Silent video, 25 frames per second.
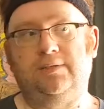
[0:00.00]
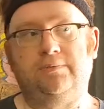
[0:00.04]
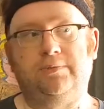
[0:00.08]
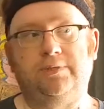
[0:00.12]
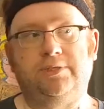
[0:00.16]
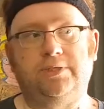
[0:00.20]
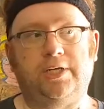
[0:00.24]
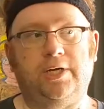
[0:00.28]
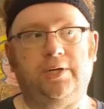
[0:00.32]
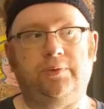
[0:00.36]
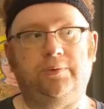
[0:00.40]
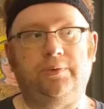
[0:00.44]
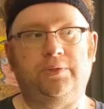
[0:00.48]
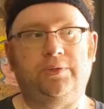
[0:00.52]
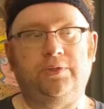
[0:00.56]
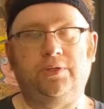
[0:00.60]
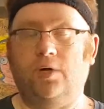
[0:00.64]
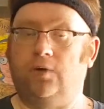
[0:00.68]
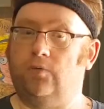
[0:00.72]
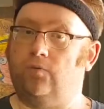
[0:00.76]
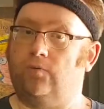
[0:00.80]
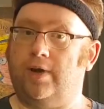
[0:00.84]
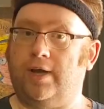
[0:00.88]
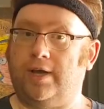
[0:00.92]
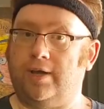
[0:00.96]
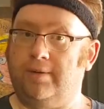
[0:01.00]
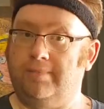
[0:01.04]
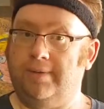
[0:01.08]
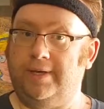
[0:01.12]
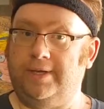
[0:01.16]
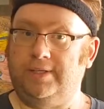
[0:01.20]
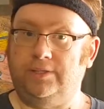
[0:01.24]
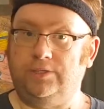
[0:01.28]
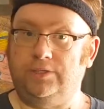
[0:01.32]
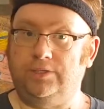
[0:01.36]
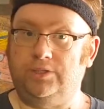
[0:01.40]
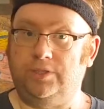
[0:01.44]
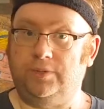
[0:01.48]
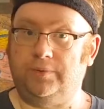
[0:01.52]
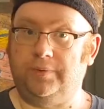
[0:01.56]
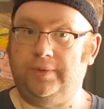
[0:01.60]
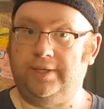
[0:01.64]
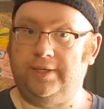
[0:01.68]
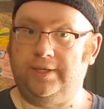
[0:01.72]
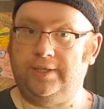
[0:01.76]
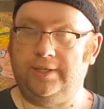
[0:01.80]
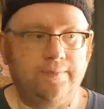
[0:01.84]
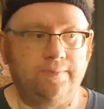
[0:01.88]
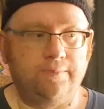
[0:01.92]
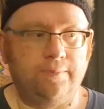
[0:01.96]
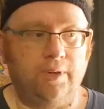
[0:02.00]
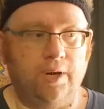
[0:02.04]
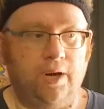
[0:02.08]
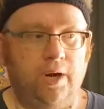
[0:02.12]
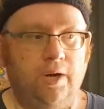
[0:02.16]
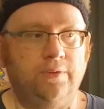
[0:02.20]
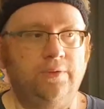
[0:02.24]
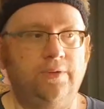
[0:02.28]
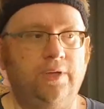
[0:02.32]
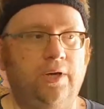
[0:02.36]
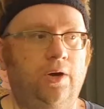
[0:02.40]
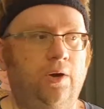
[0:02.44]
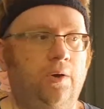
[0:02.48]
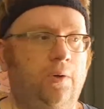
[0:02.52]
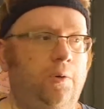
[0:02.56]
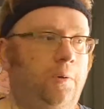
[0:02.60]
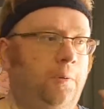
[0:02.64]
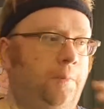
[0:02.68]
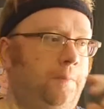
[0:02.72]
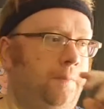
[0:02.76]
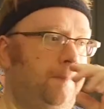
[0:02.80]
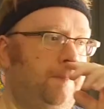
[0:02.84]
which I would not recommend doing. But on the whole,